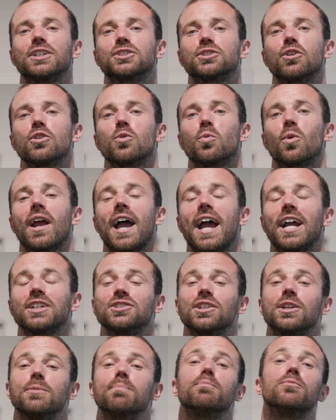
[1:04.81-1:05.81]
sure that we're
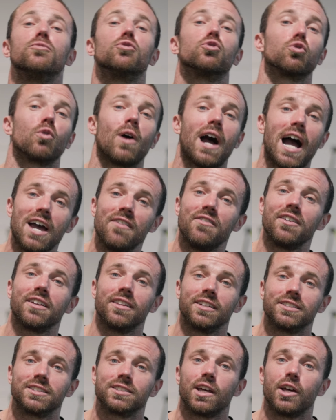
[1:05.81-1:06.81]
actually driving
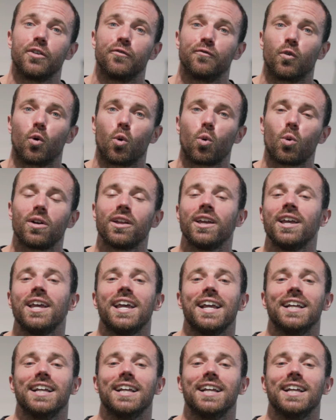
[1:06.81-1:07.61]
the sled forward